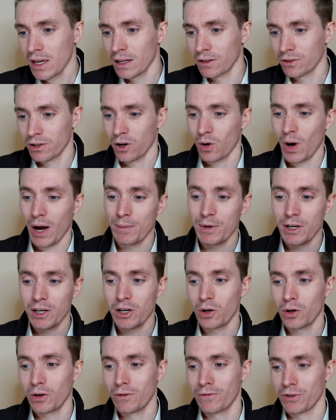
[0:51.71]
And so I'm
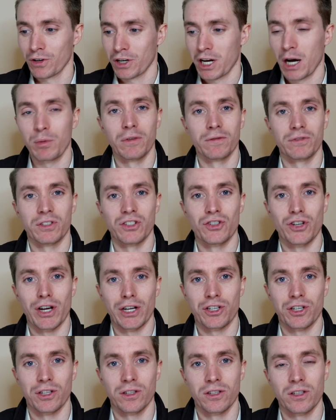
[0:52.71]
gonna go over a couple of
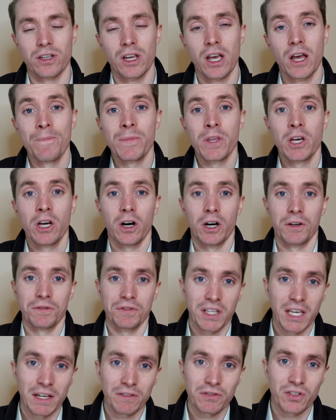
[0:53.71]
suggestions
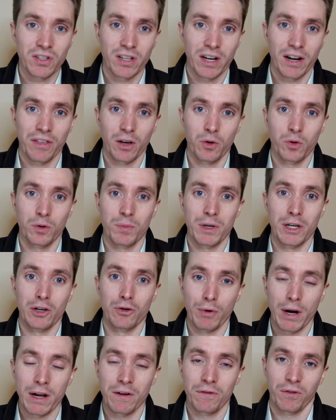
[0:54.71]
of gifts that I think would be
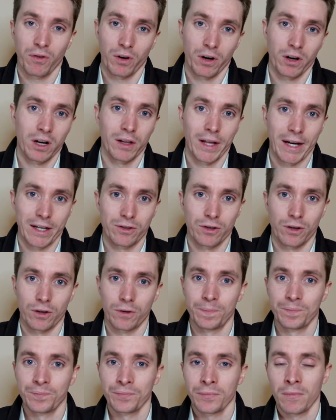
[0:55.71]
great for a
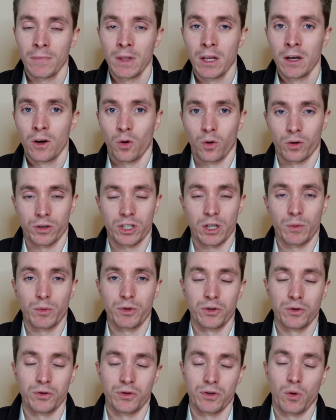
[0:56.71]
collector or
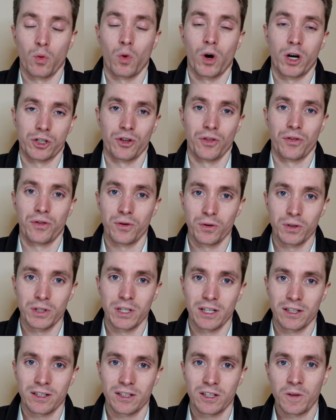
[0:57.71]
someone who's a watch
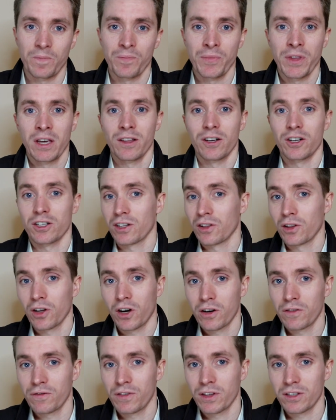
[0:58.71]
enthusiast. There's a
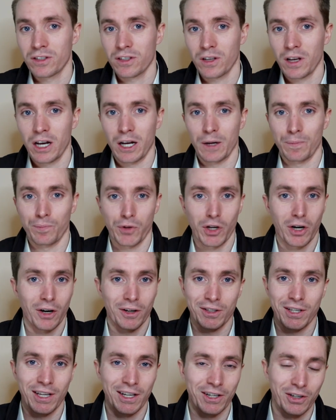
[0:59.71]
lot of this um,
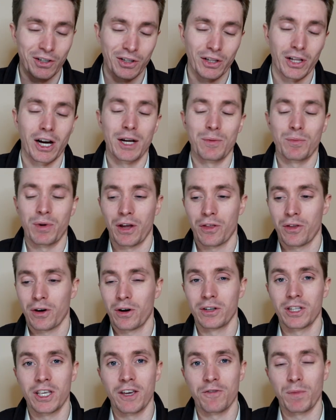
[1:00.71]
content online, but I
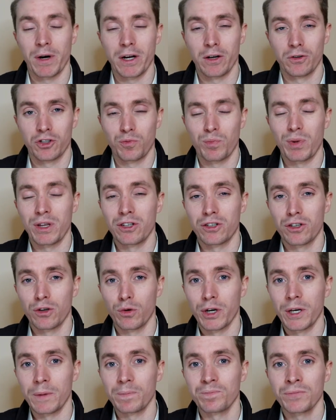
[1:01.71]
thought I'd give my own spin
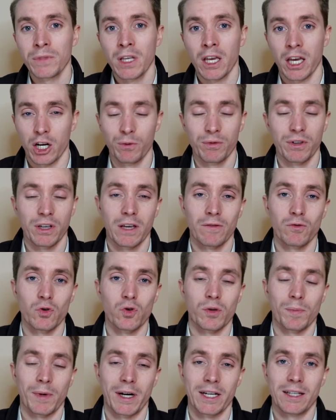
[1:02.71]
to it and hopefully give you some